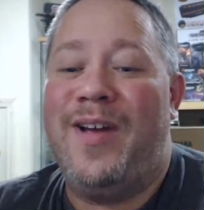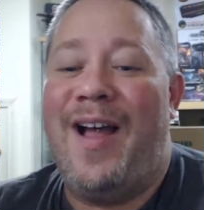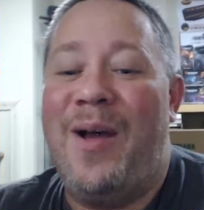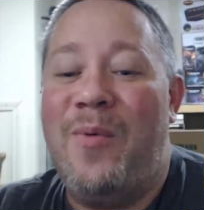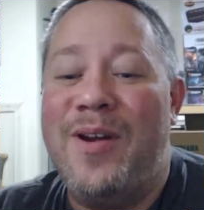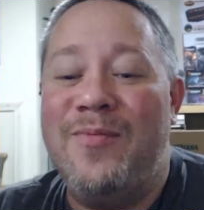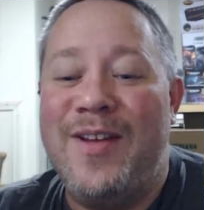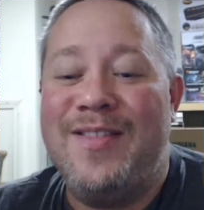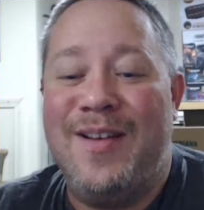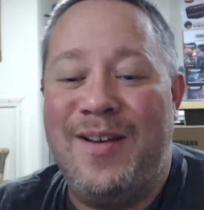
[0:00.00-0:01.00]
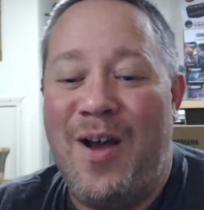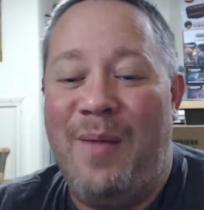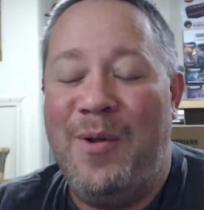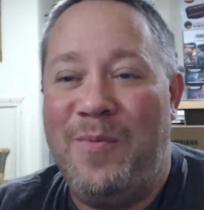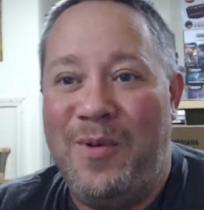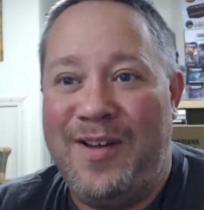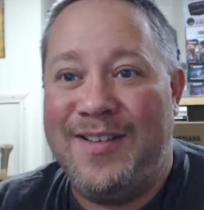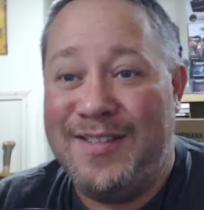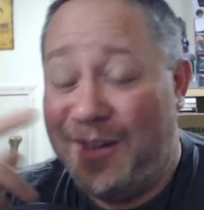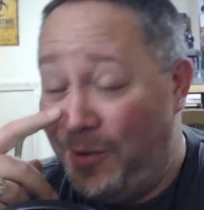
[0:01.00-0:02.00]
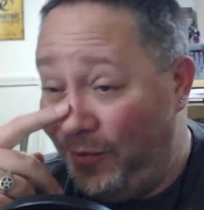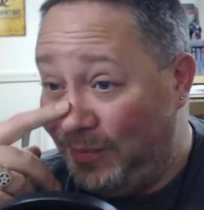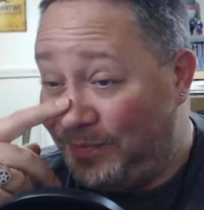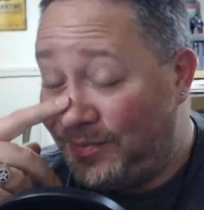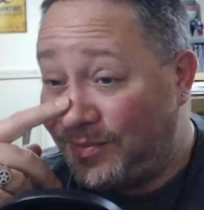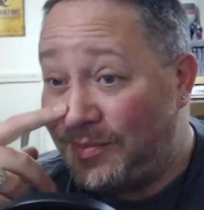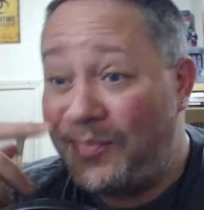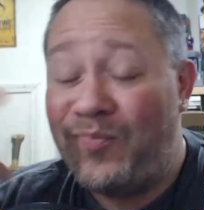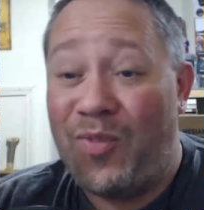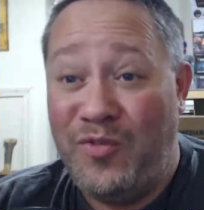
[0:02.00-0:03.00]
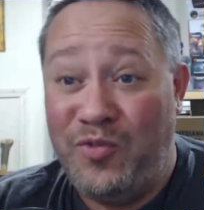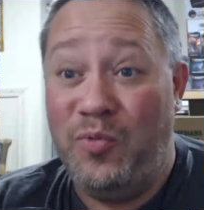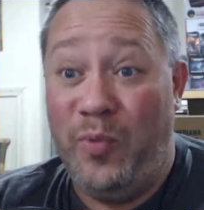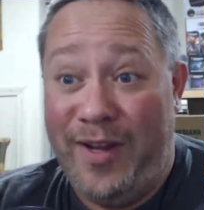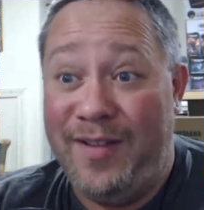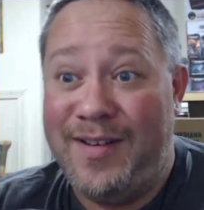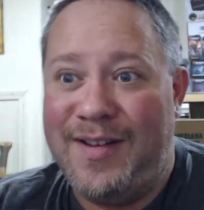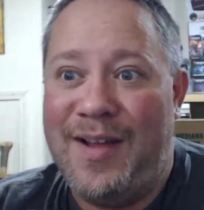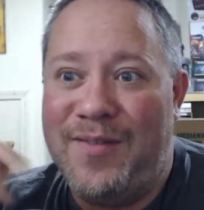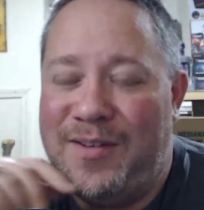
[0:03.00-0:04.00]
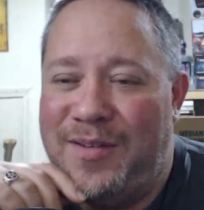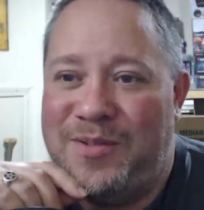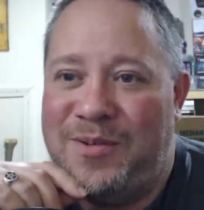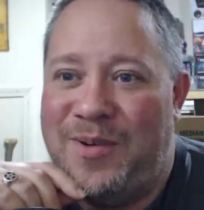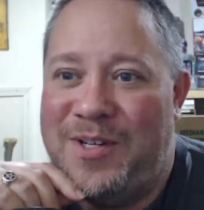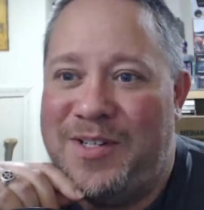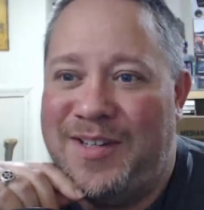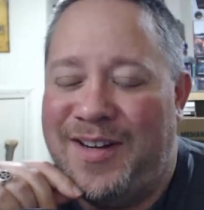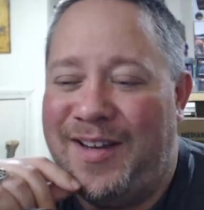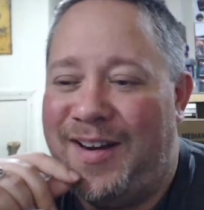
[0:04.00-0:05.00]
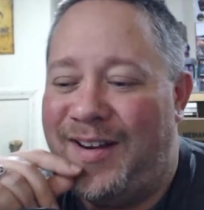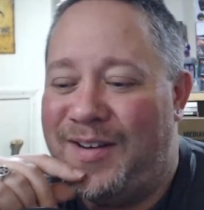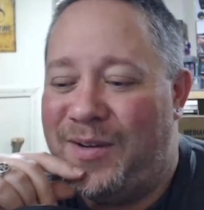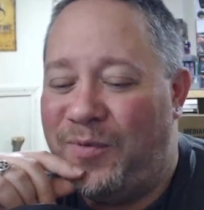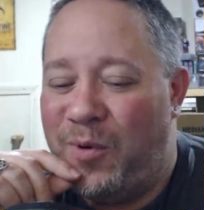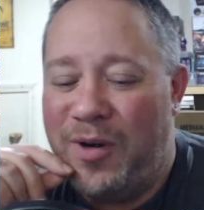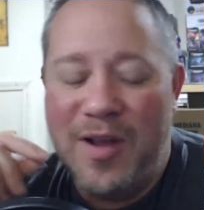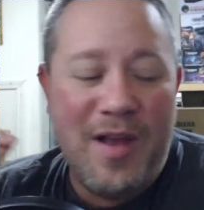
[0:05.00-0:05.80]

I want to read the comic book itself to really dive into the story, just to kind of get an idea for it.